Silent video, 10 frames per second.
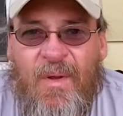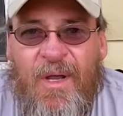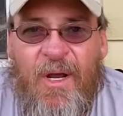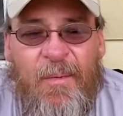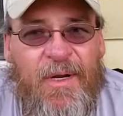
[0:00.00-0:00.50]

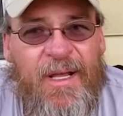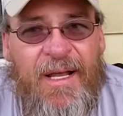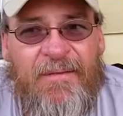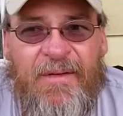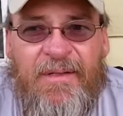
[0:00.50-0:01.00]
Everybody
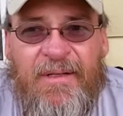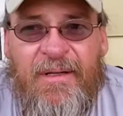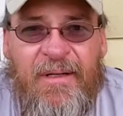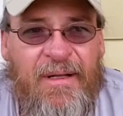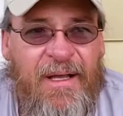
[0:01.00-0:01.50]
have
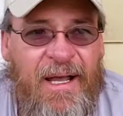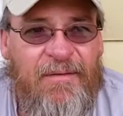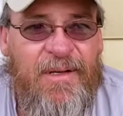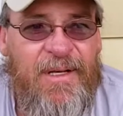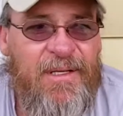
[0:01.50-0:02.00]

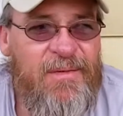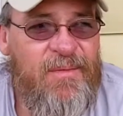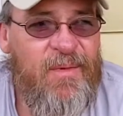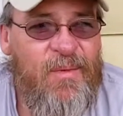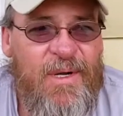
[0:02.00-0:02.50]
a good
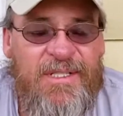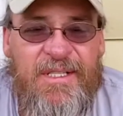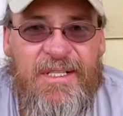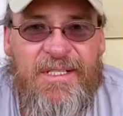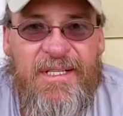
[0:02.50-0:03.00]
rest
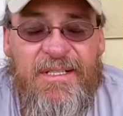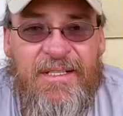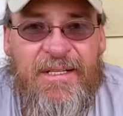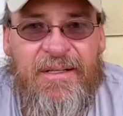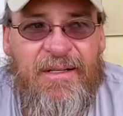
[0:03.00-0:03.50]
of the
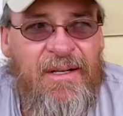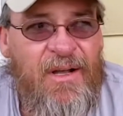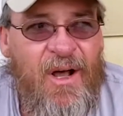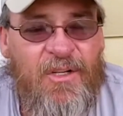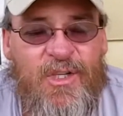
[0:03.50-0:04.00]
season, and
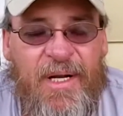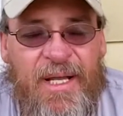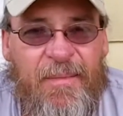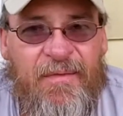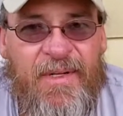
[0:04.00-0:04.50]
I'll try to
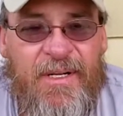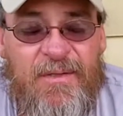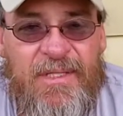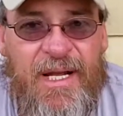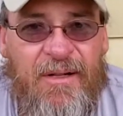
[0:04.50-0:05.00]
get my videos
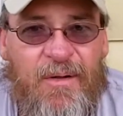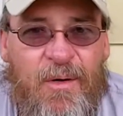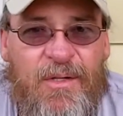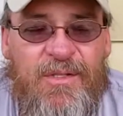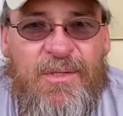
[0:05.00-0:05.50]

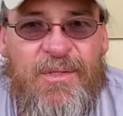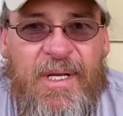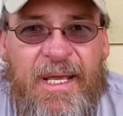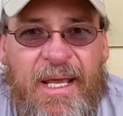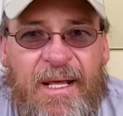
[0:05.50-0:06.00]
downloaded as soon as I
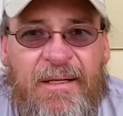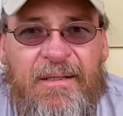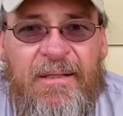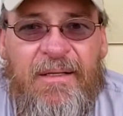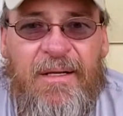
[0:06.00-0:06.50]

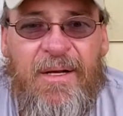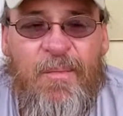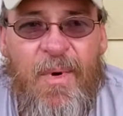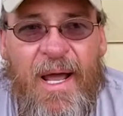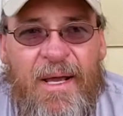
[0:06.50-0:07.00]

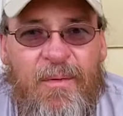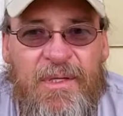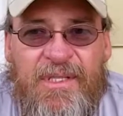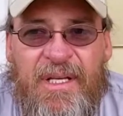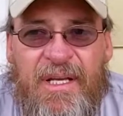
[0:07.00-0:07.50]
can. Mike,
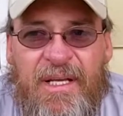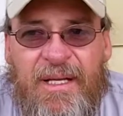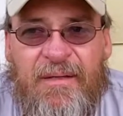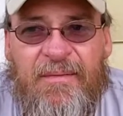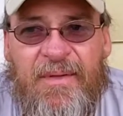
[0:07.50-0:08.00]
once
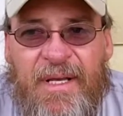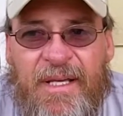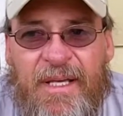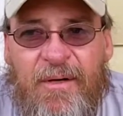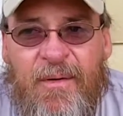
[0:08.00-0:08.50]
again,
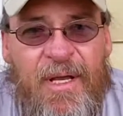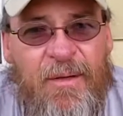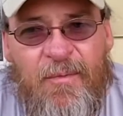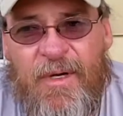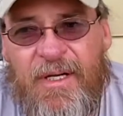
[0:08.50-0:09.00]
thank you.
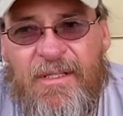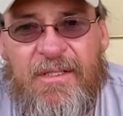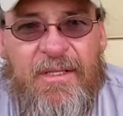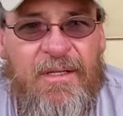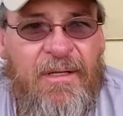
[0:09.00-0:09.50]
MREX,
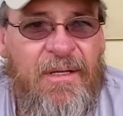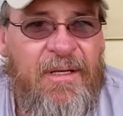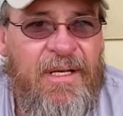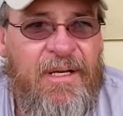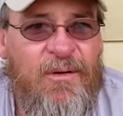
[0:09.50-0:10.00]

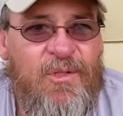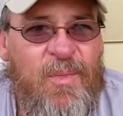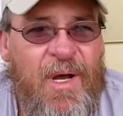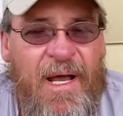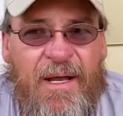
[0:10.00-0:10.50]
he goes
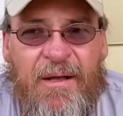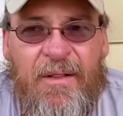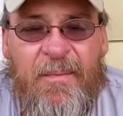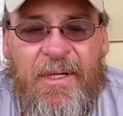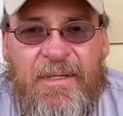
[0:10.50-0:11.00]
by on
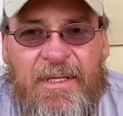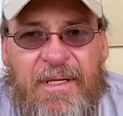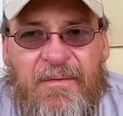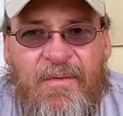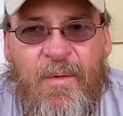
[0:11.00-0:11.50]

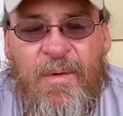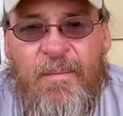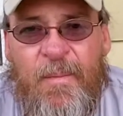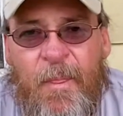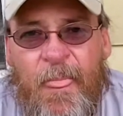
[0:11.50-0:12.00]
metaldetectinforum.
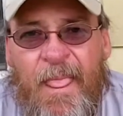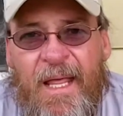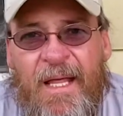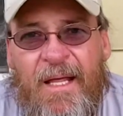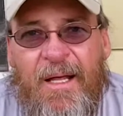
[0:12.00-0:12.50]

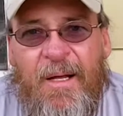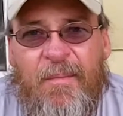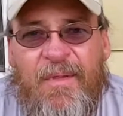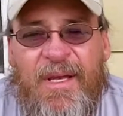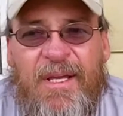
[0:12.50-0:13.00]

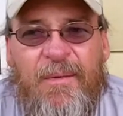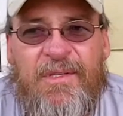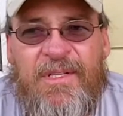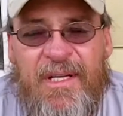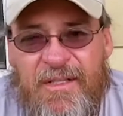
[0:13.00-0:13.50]
Thank you
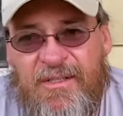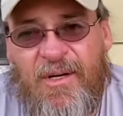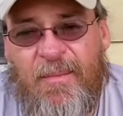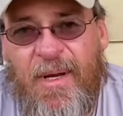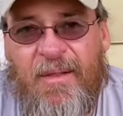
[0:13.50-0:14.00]
once again.
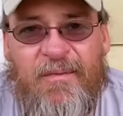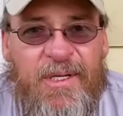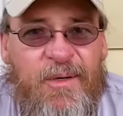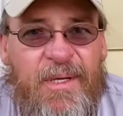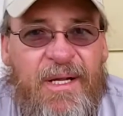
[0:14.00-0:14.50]
Sorry about the
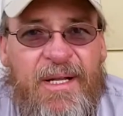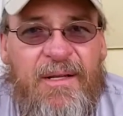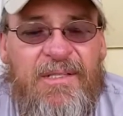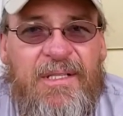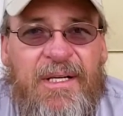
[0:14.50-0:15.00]
video getting
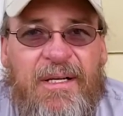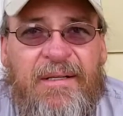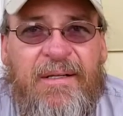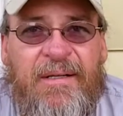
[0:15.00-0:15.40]
out. It's late.